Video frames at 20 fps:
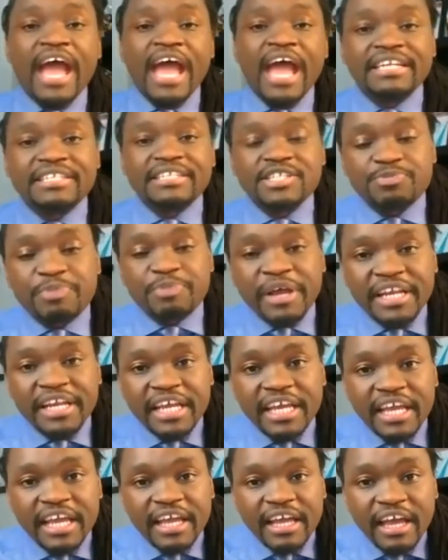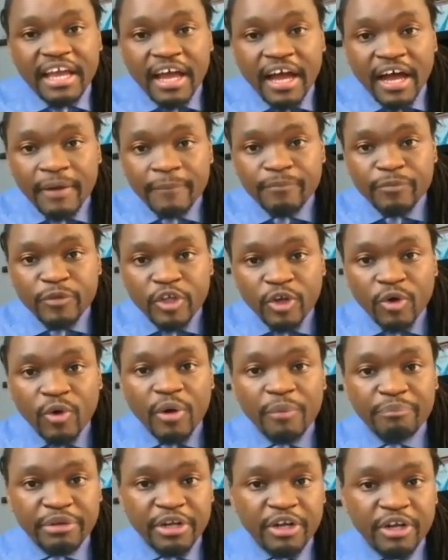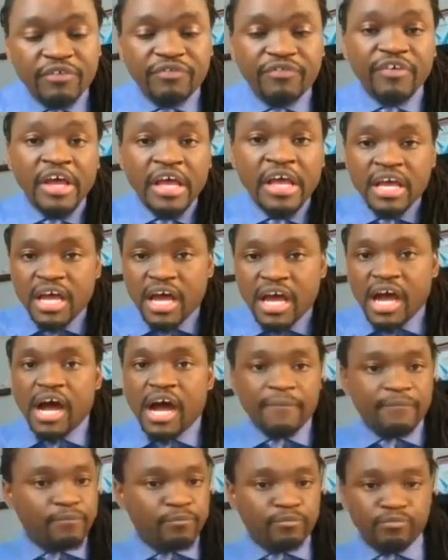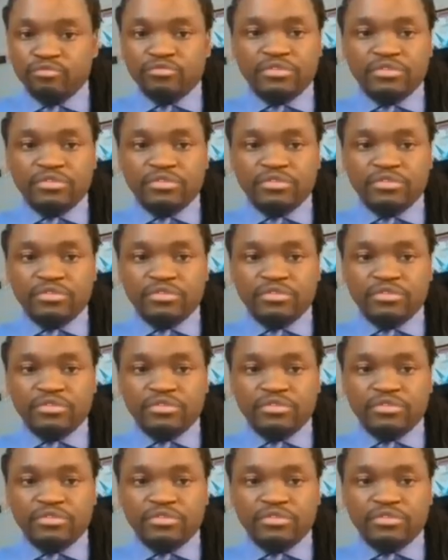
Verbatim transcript: and spending um, you know a bit of um,